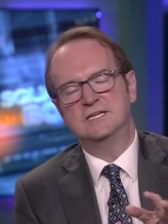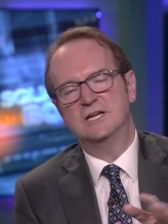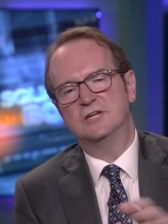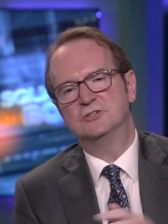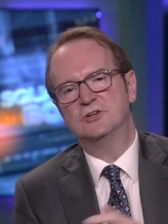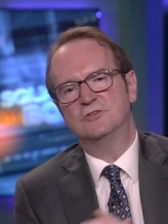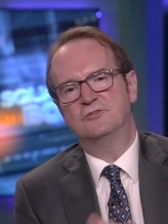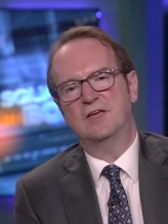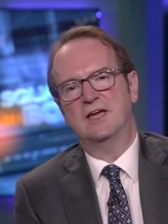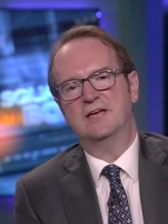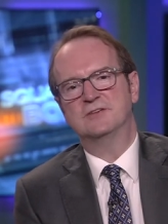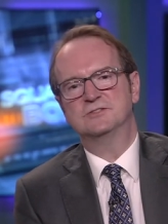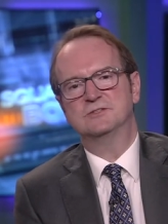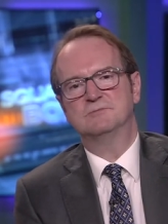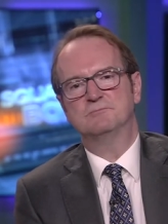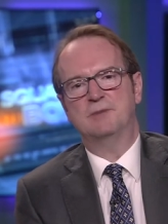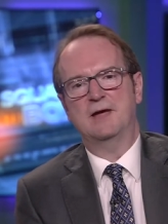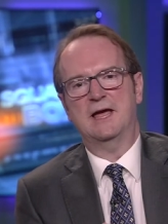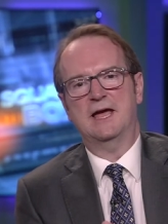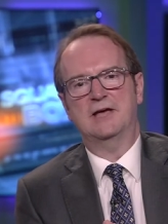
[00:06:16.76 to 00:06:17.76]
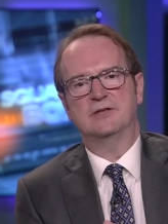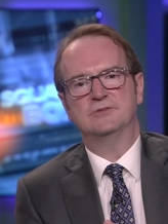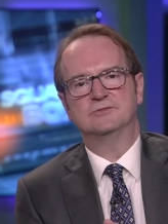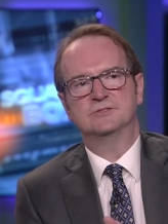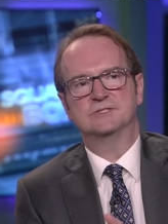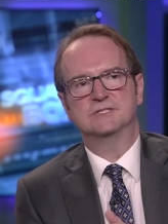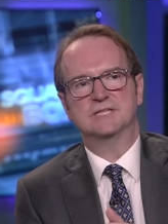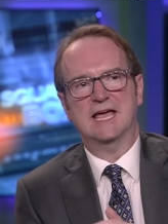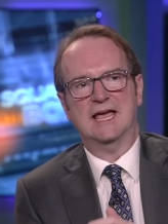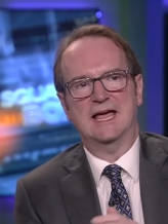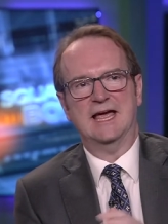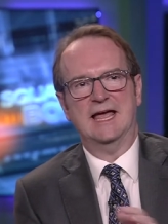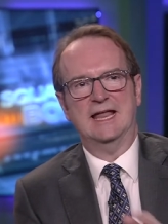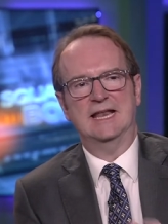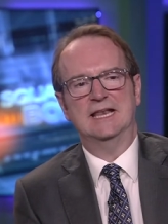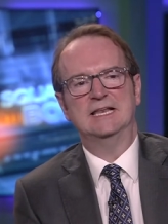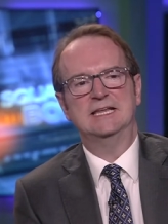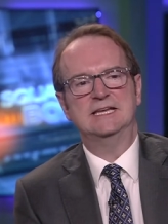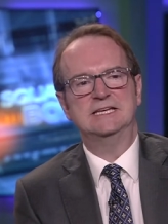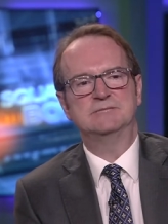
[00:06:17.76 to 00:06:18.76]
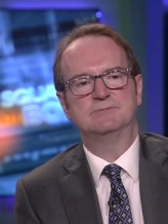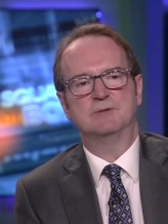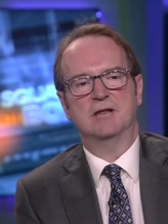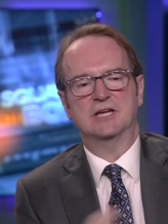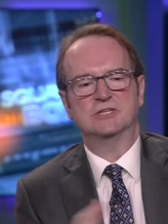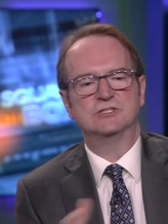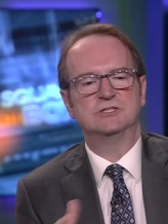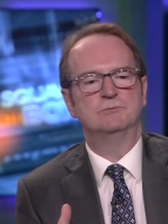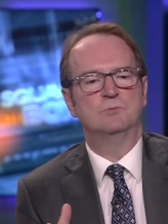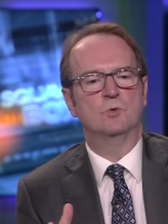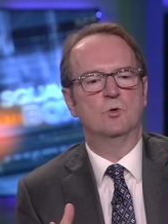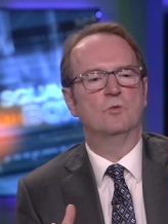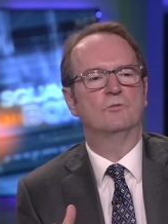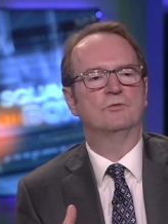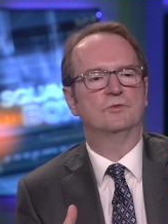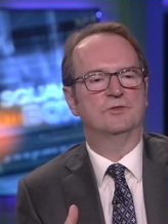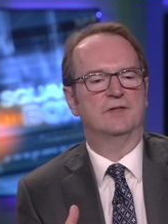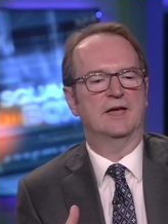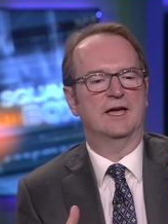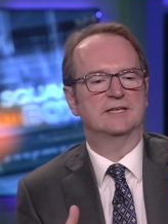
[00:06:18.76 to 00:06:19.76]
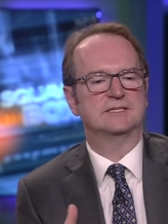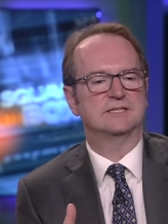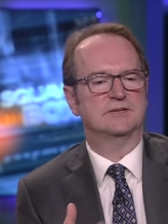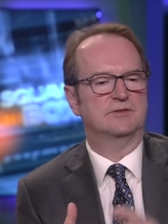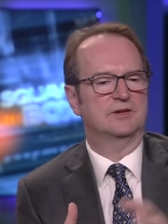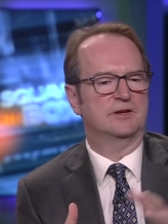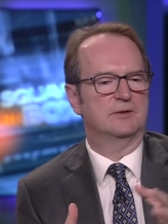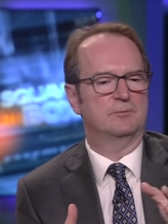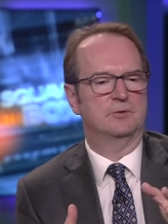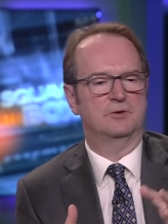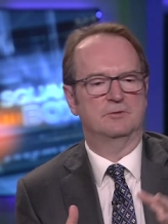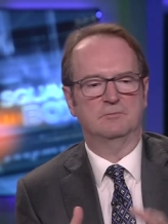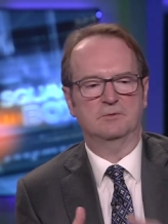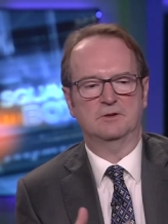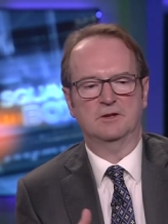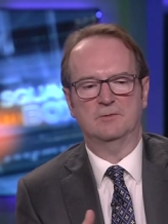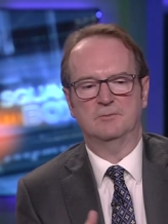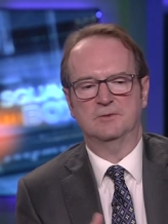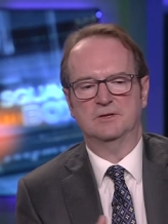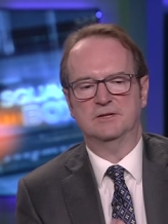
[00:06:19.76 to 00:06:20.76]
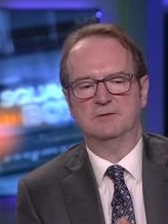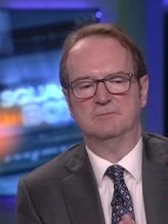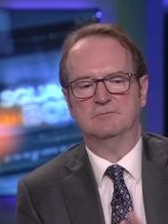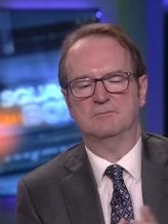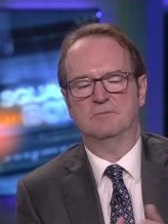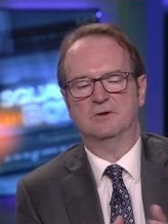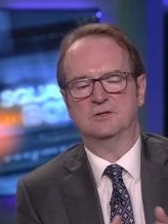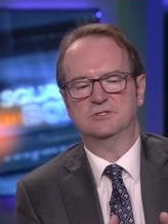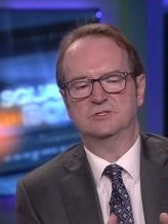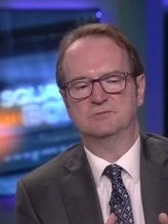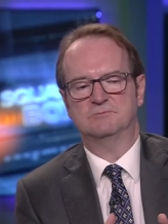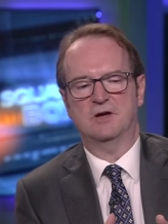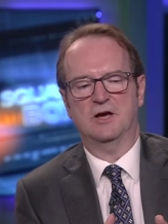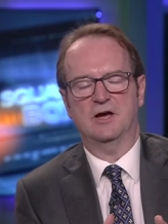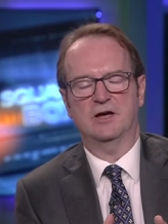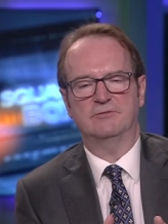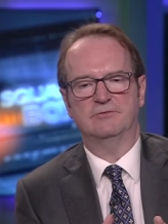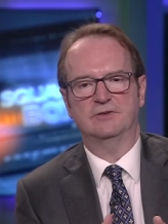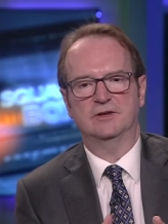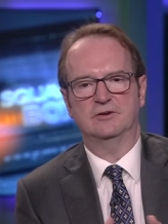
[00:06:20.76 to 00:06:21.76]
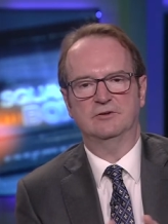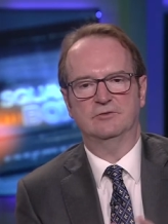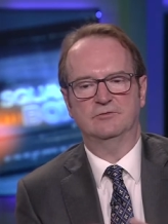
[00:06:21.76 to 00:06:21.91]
£800,000 at least, but actually more than that. I think I come at a much higher figure